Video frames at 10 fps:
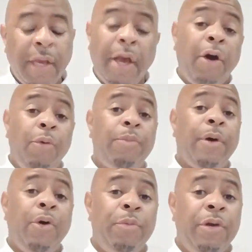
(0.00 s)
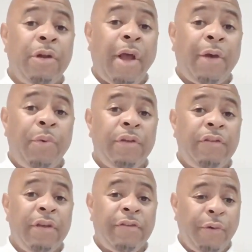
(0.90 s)
yeah, I hope you like what you
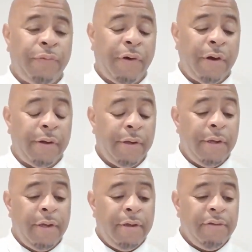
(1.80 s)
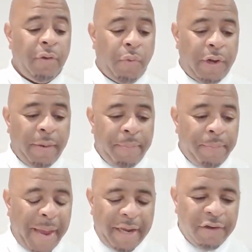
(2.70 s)
see so far. So quickly,
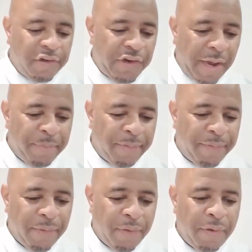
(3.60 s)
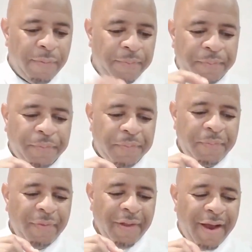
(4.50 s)
back in the chat before
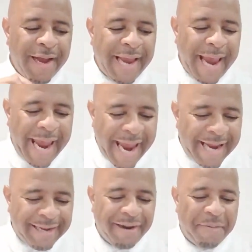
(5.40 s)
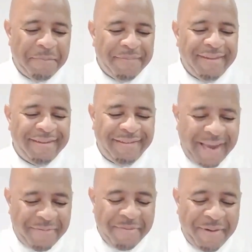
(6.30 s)
I end up this
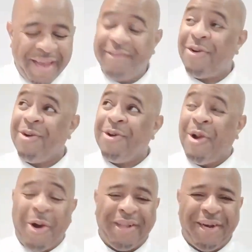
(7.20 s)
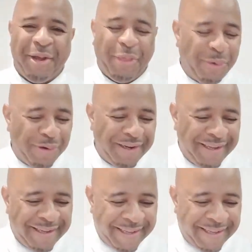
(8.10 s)
segment, because it's gone on longer than I thought.